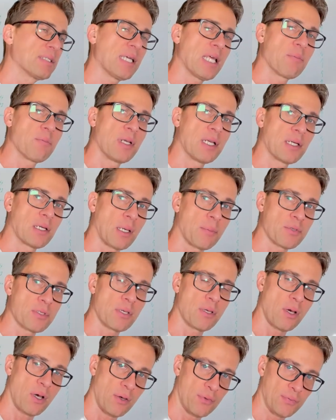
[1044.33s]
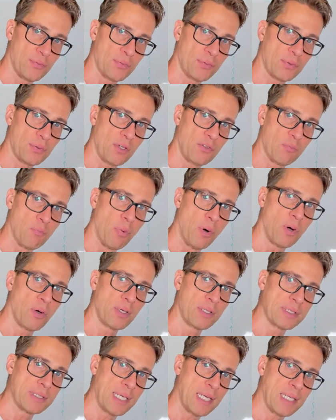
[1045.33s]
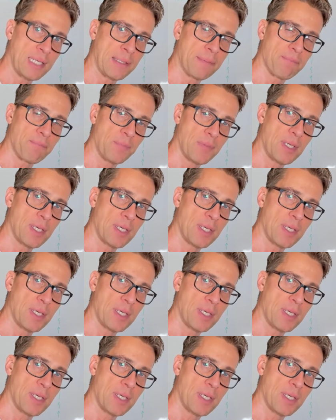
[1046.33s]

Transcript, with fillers: 10 milligrams of, of boron daily.